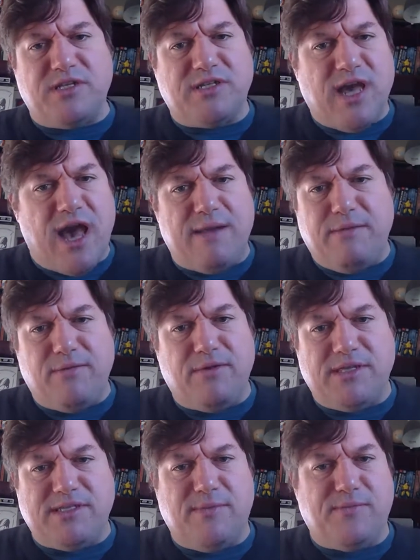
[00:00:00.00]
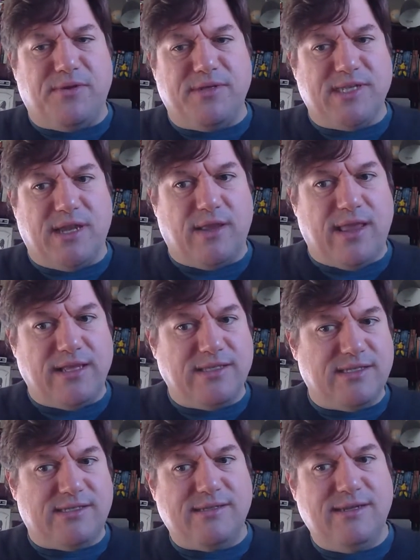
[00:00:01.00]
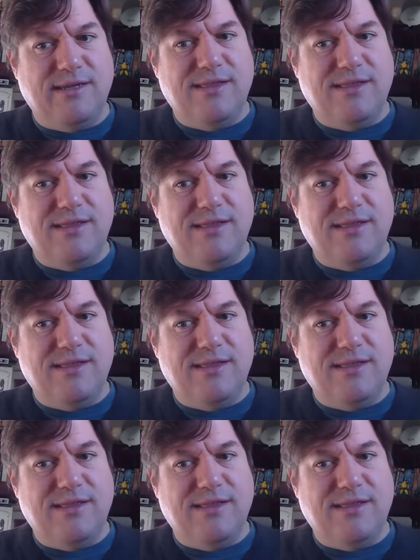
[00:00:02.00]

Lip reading: It's got to be really simple. It's like, that's